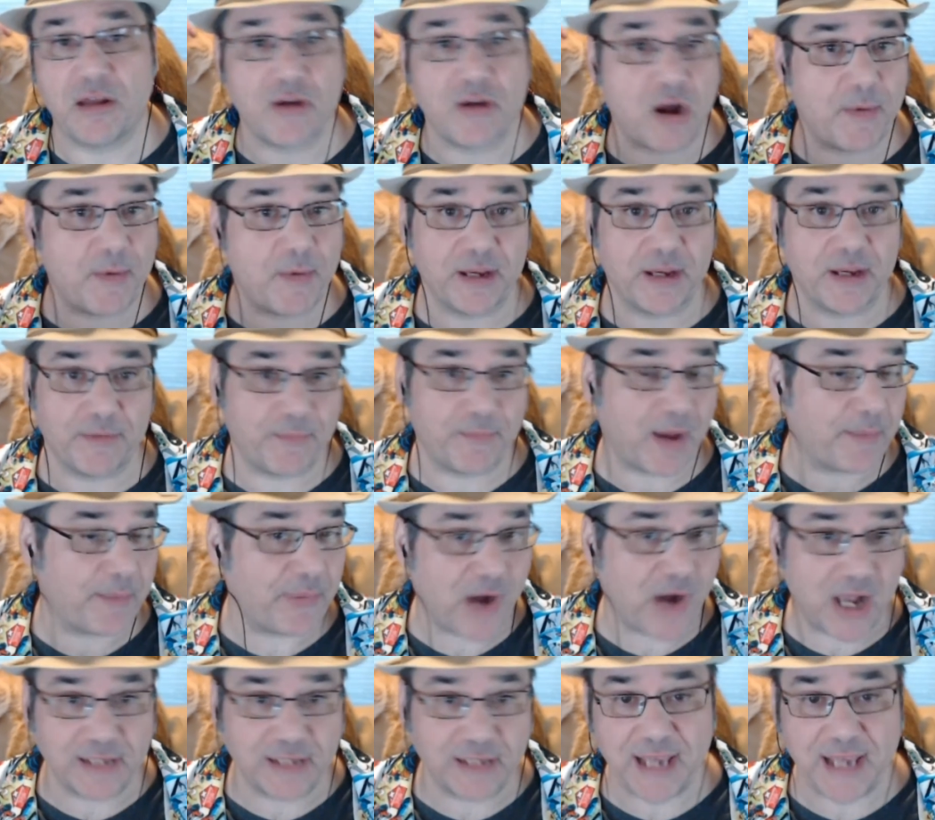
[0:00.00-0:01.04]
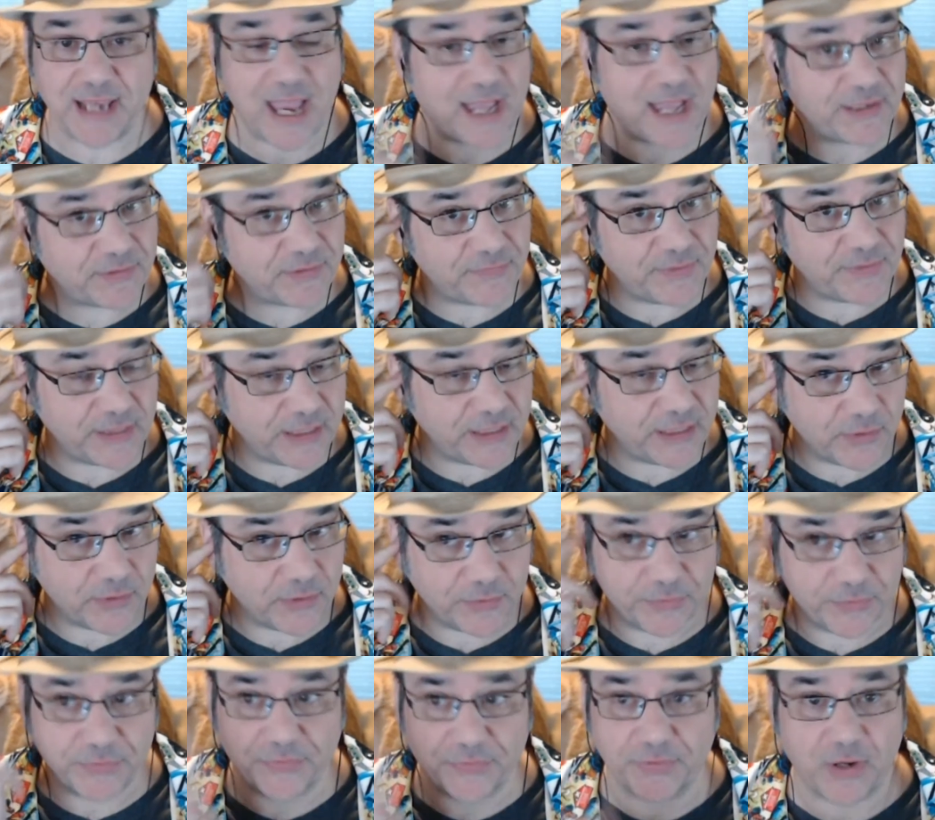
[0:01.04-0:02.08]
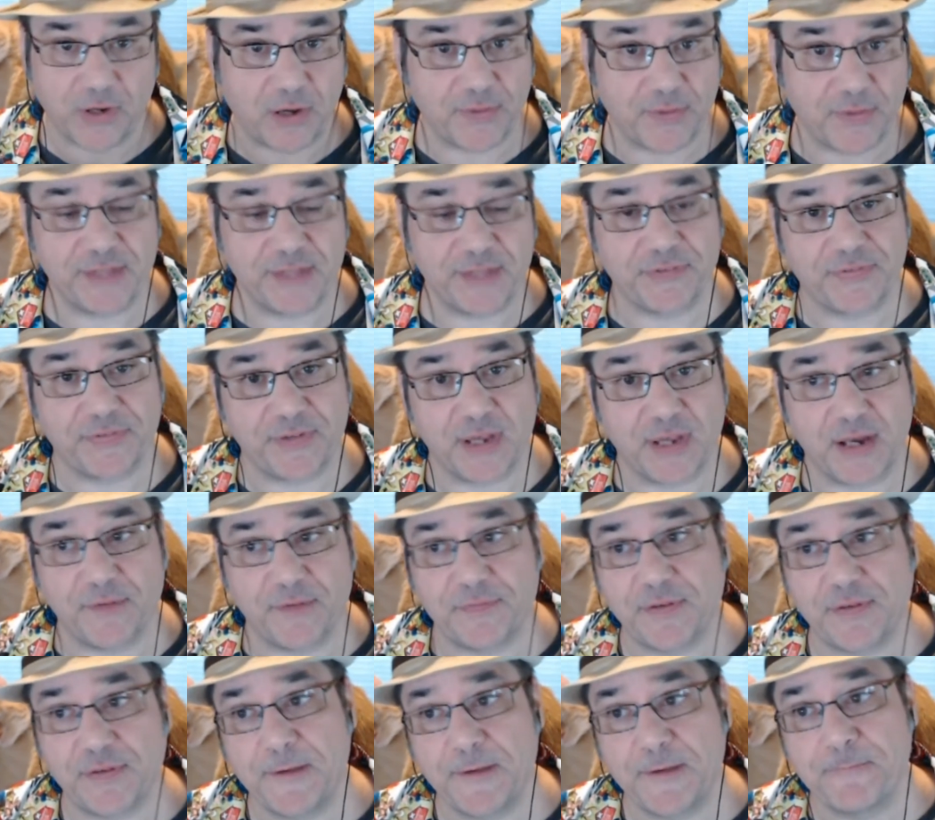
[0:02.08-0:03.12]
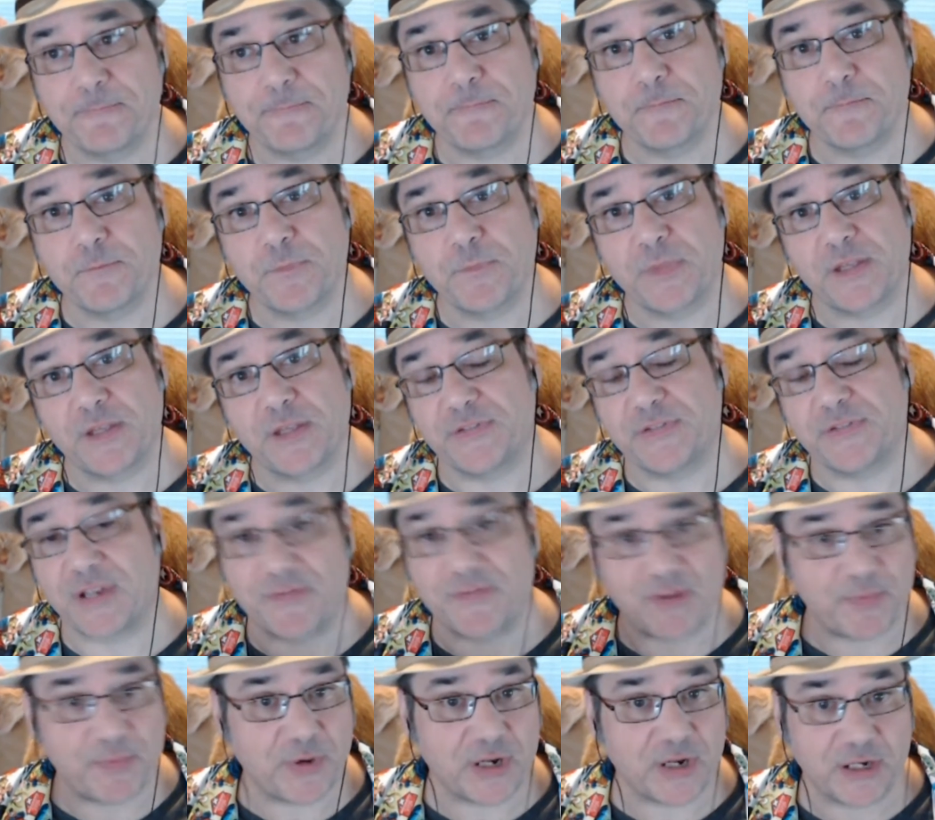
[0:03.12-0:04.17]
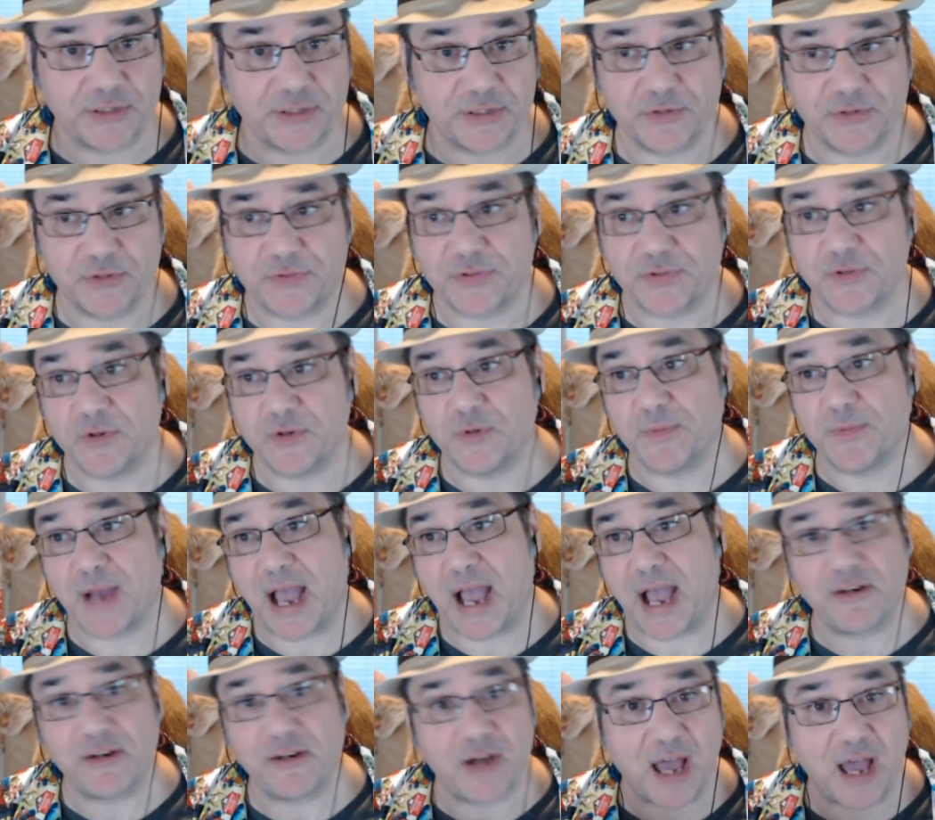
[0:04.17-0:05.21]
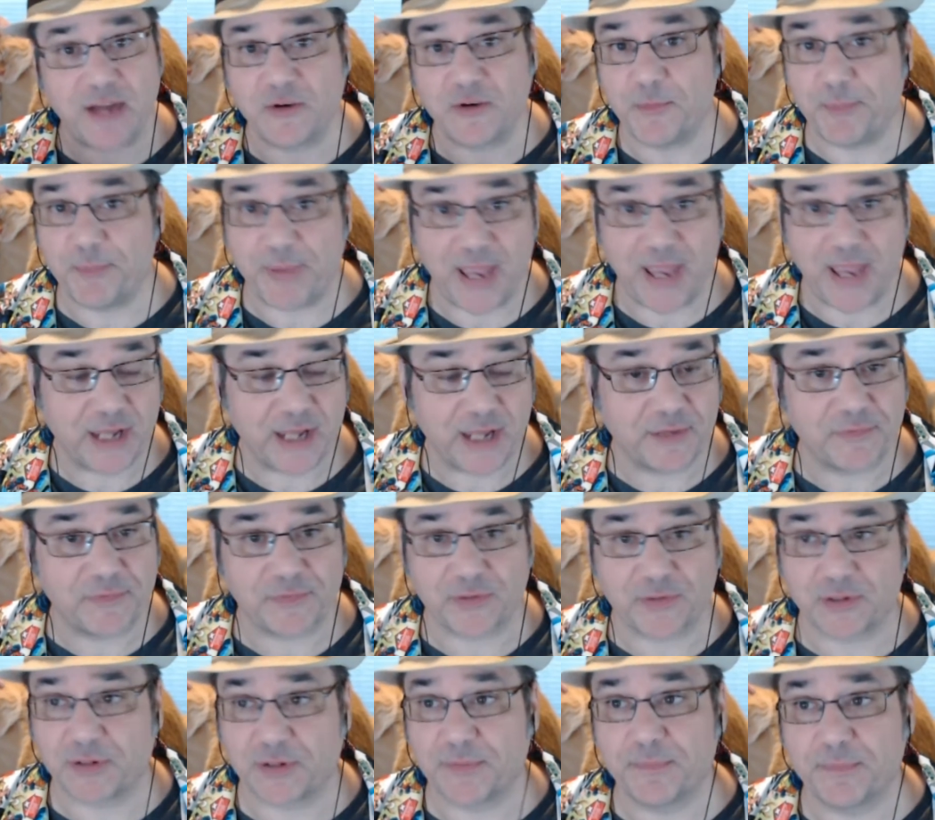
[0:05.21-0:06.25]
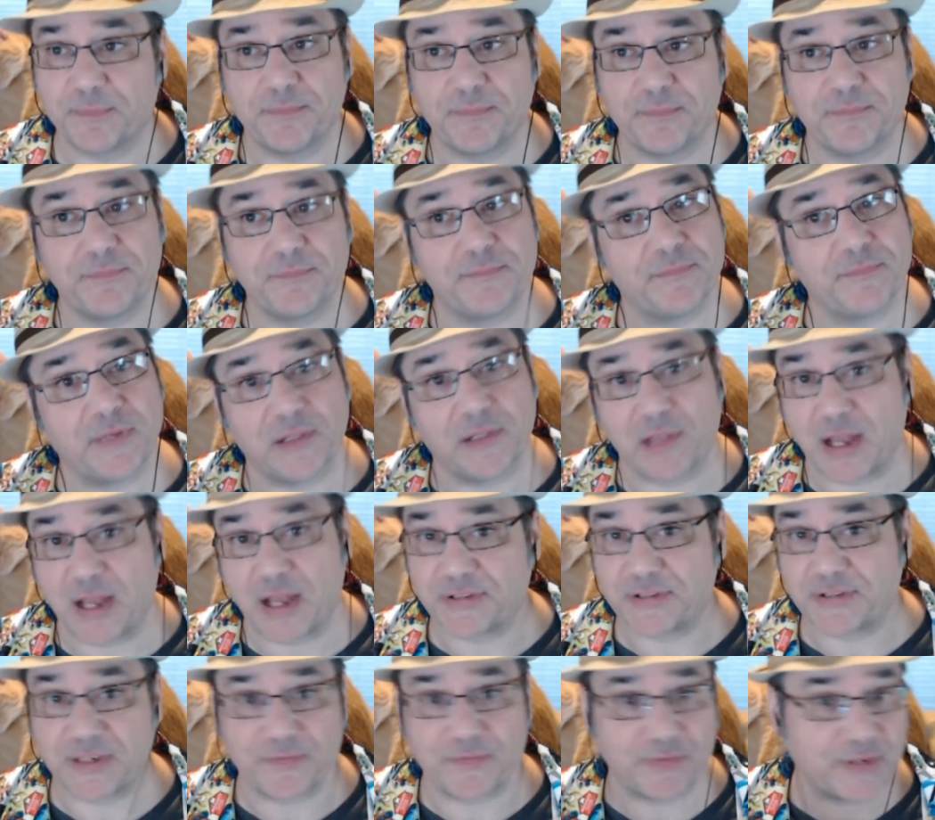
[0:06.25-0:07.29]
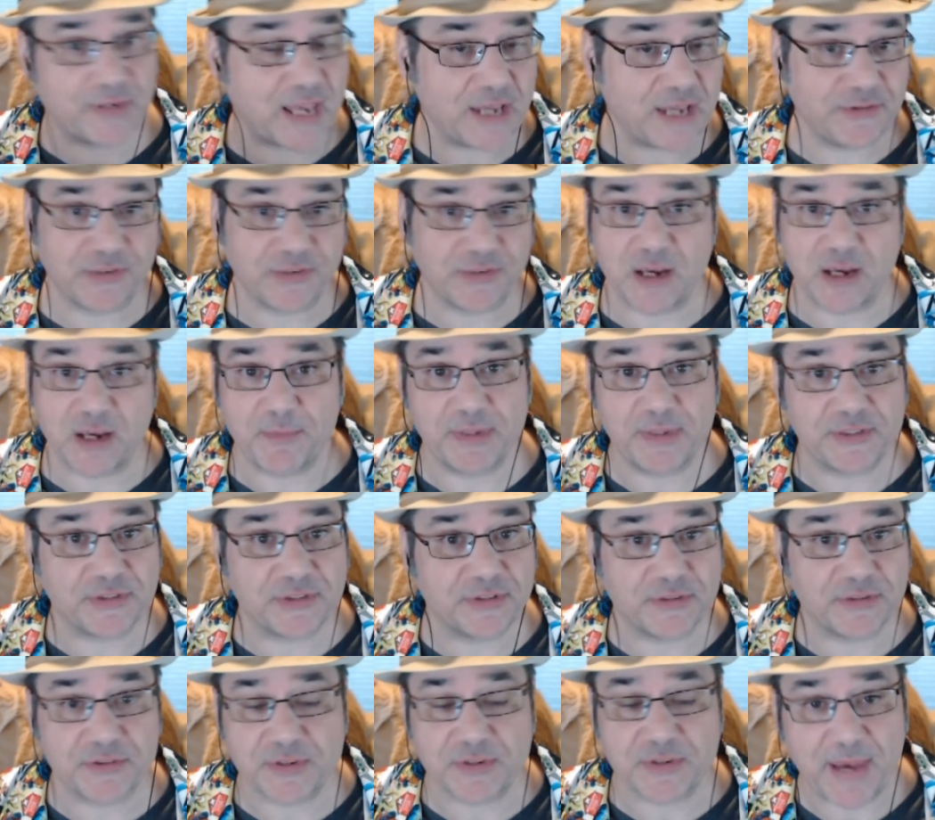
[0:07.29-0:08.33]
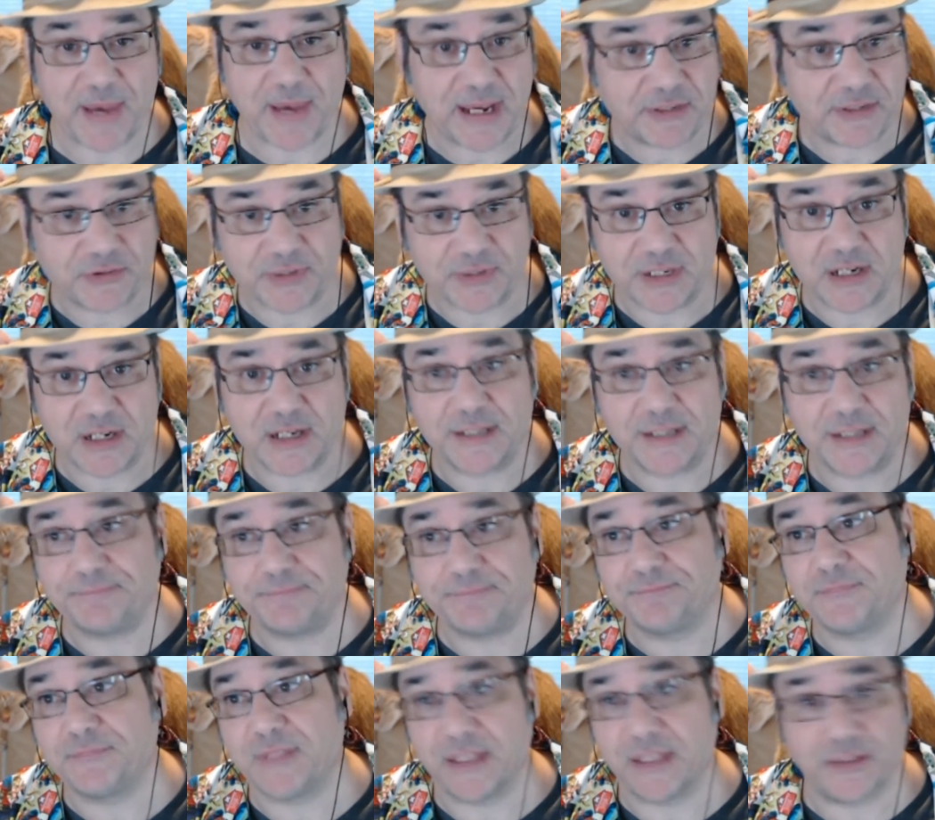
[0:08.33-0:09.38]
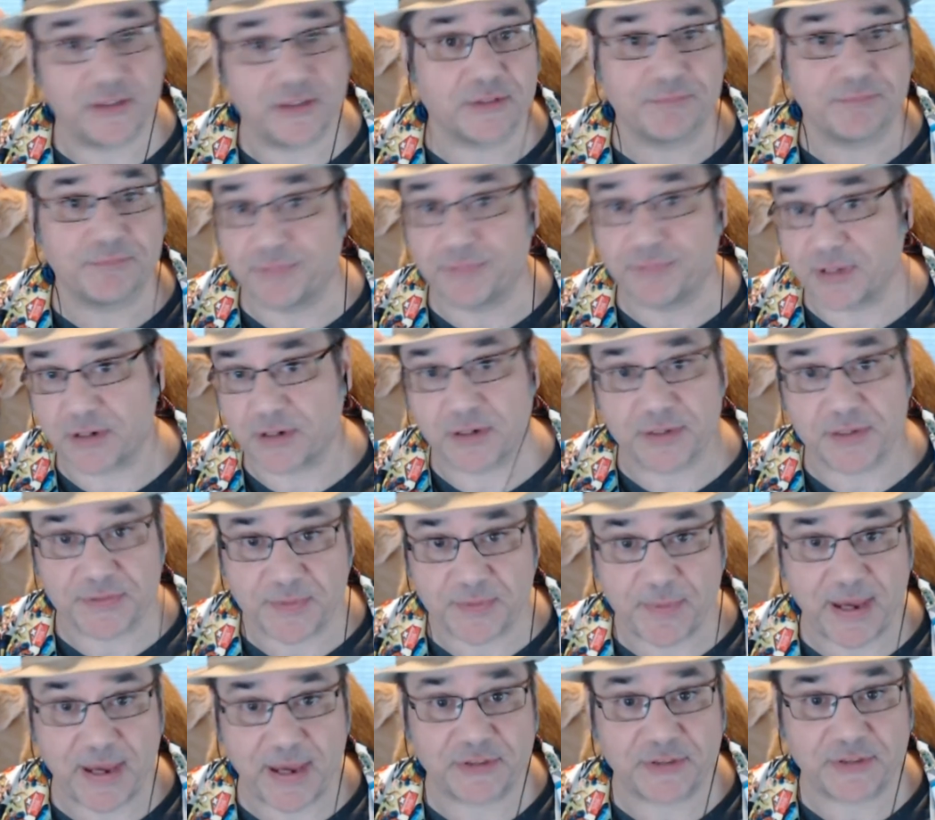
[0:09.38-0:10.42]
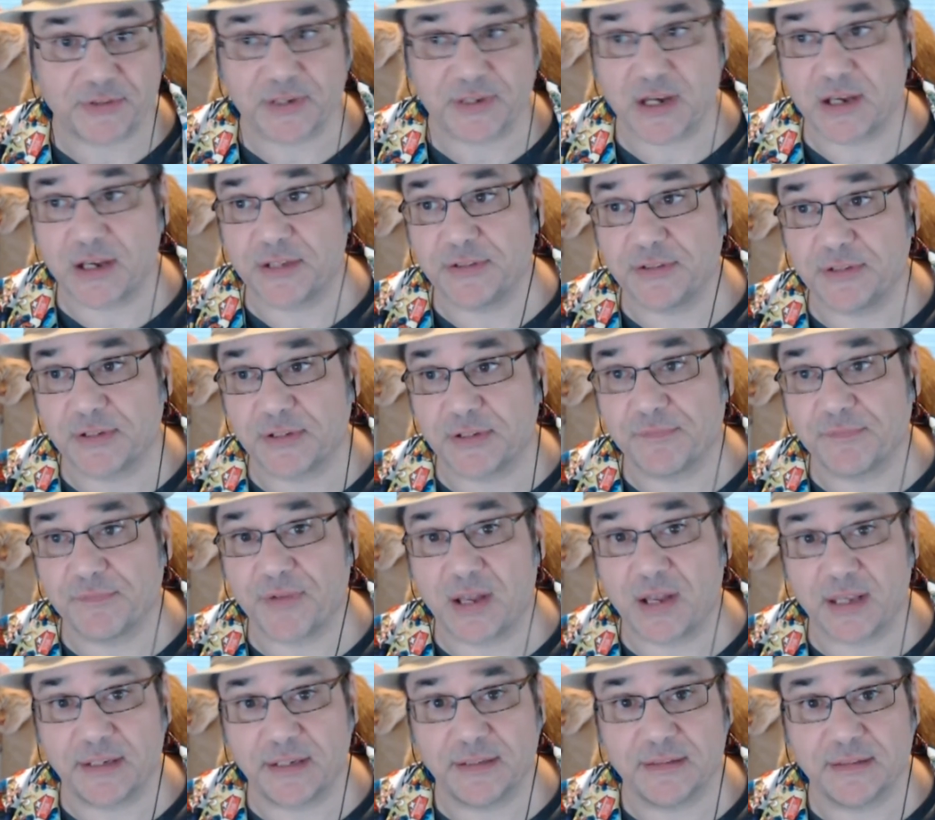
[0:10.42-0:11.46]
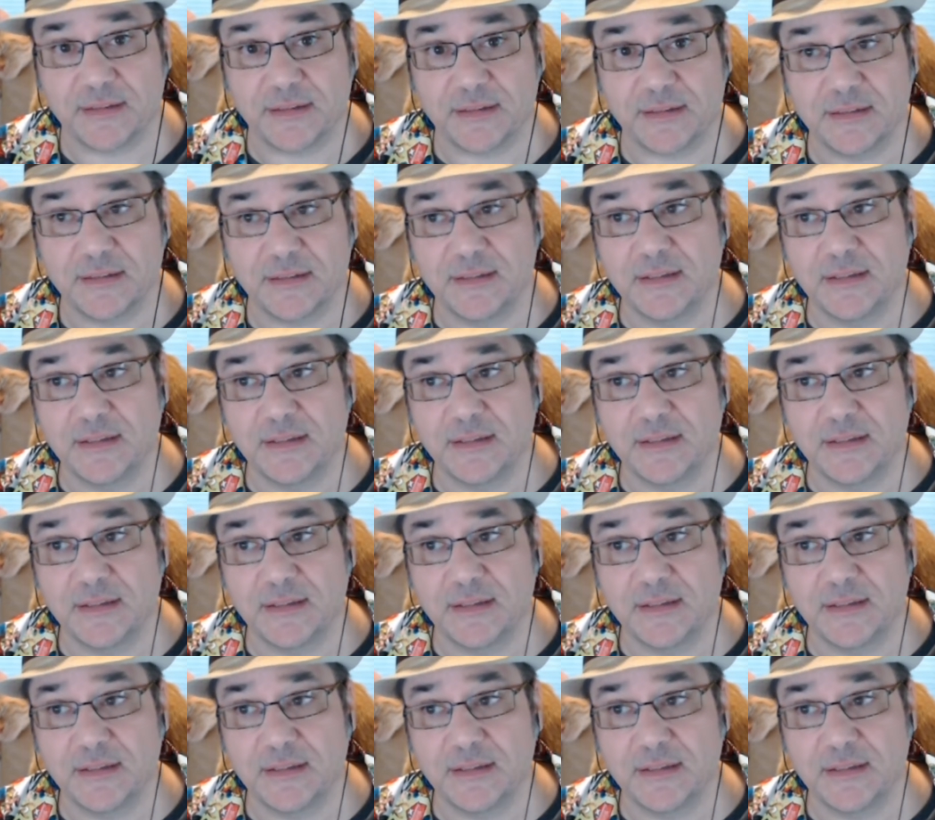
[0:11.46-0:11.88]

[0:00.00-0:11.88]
all my podcast videos, all that stuff I put on YouTube, I don't beg for a lot of stuff. Occasionally I mention there's a Patreon, and there is a Patreon you can find in the